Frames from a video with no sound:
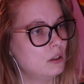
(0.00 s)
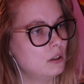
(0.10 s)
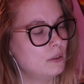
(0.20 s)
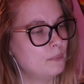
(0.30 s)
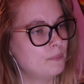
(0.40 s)

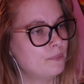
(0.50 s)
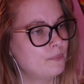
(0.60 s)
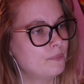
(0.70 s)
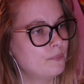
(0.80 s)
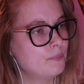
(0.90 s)

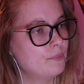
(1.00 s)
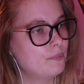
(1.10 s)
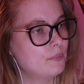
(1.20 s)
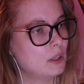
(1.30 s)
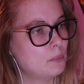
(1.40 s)
Um,
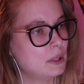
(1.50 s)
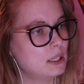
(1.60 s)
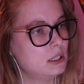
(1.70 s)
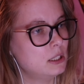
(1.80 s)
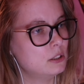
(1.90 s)

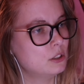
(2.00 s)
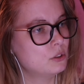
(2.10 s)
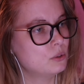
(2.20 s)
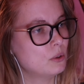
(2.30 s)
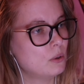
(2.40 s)
apply
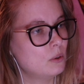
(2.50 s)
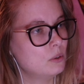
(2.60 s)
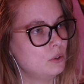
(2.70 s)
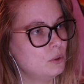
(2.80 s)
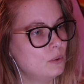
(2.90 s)
changes to
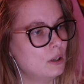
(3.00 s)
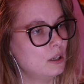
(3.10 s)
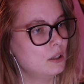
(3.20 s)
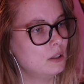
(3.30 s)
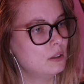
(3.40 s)
all
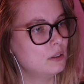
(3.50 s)
UI.